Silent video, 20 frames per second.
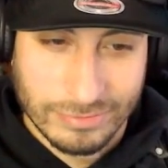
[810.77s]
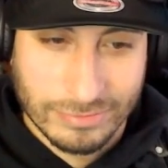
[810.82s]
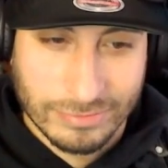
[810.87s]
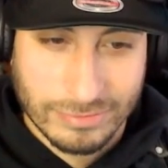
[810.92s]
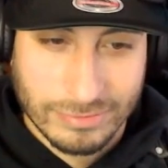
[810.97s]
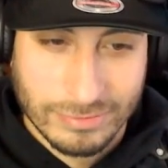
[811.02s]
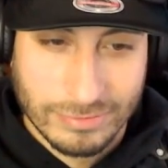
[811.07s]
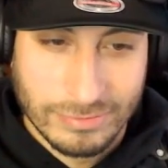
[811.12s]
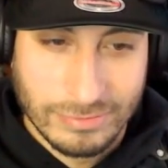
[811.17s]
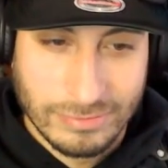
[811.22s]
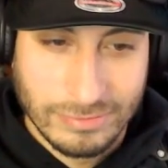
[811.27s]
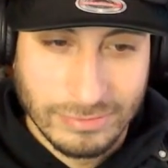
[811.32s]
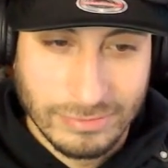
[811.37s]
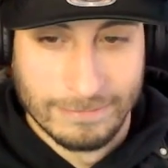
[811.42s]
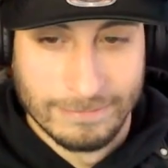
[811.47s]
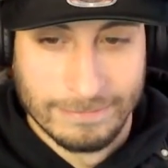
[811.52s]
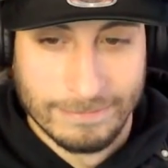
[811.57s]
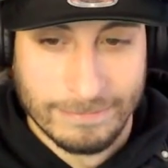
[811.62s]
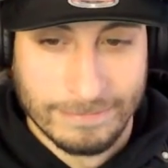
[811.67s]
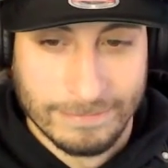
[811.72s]

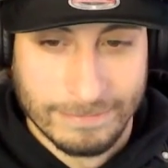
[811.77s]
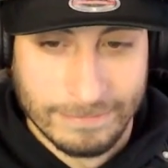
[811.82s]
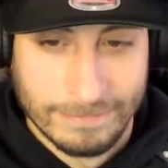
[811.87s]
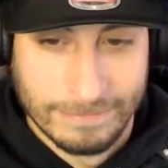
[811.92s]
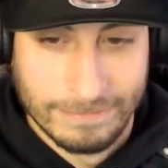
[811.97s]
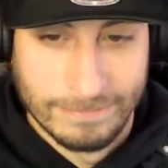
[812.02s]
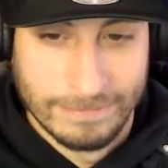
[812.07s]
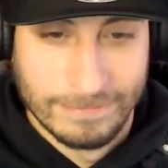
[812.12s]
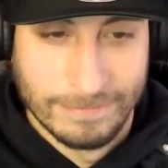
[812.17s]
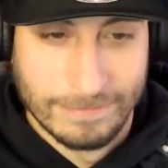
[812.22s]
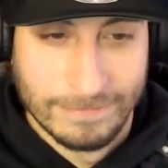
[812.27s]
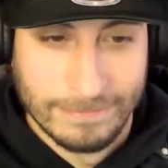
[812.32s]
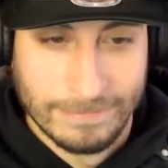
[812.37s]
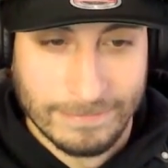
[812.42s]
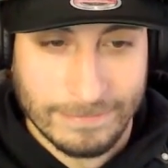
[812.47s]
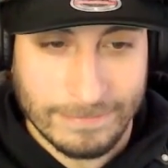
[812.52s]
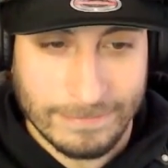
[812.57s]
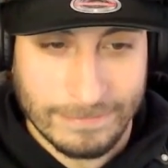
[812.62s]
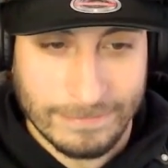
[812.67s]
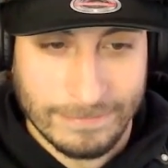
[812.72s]

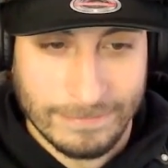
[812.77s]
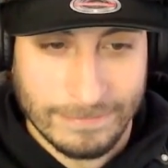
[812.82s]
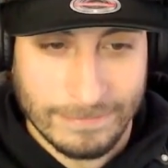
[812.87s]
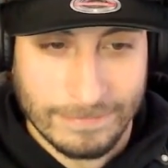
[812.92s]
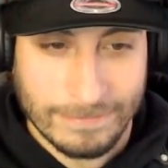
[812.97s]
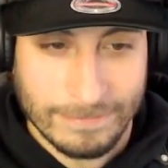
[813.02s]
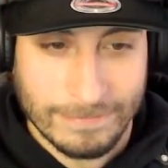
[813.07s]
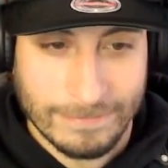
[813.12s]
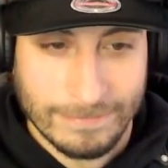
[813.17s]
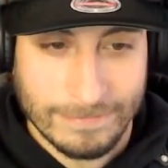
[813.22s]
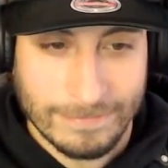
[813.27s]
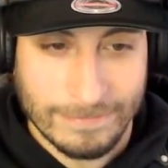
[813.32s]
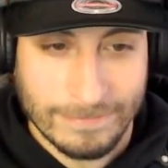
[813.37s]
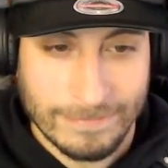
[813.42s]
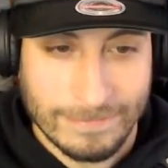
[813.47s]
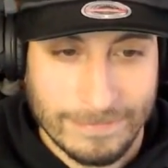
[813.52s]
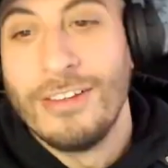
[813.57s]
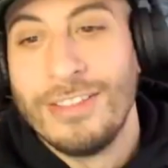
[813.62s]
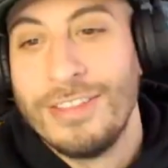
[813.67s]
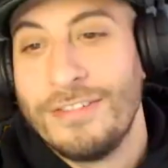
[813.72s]

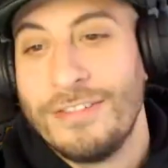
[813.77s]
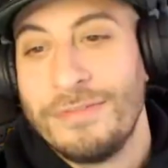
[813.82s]
(not speaking)